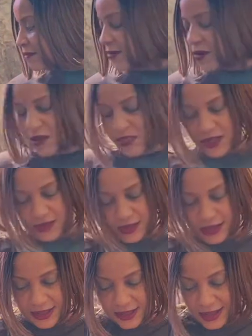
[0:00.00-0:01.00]
on there
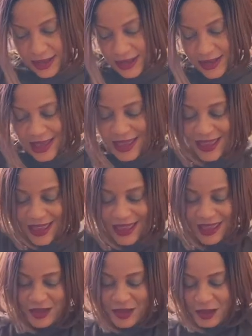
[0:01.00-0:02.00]
like that.
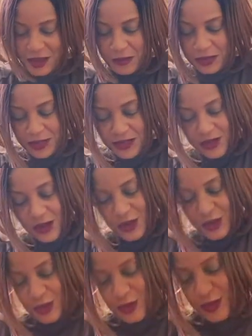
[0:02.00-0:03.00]
And a couple of
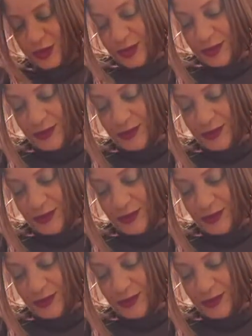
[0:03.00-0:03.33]
saucers.